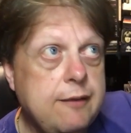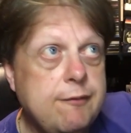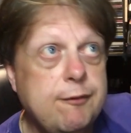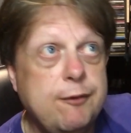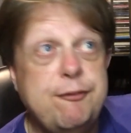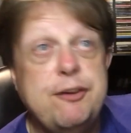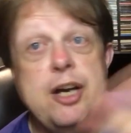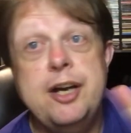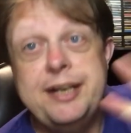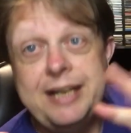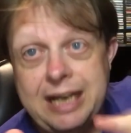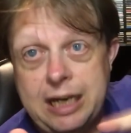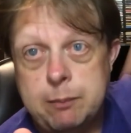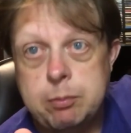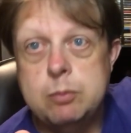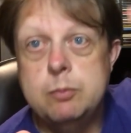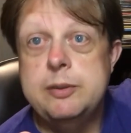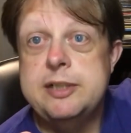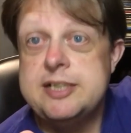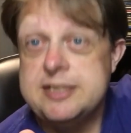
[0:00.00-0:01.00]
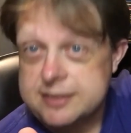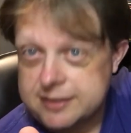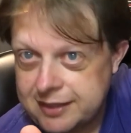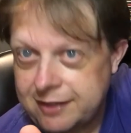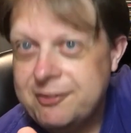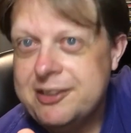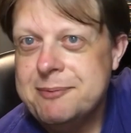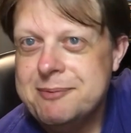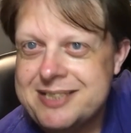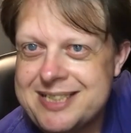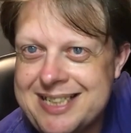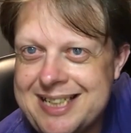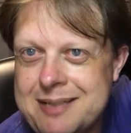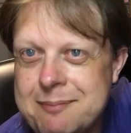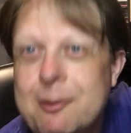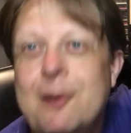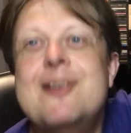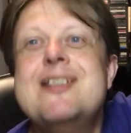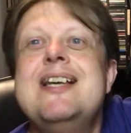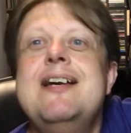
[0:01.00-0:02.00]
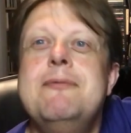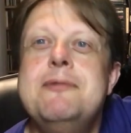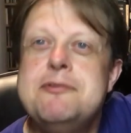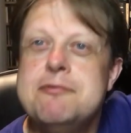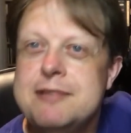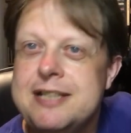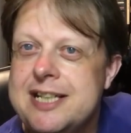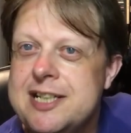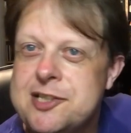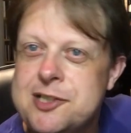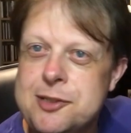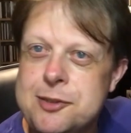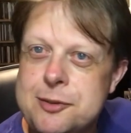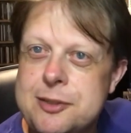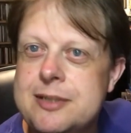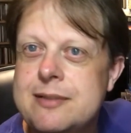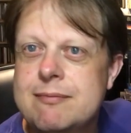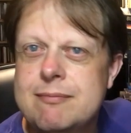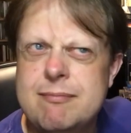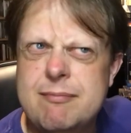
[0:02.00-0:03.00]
The third album, which is covered in a CD box set, was reissued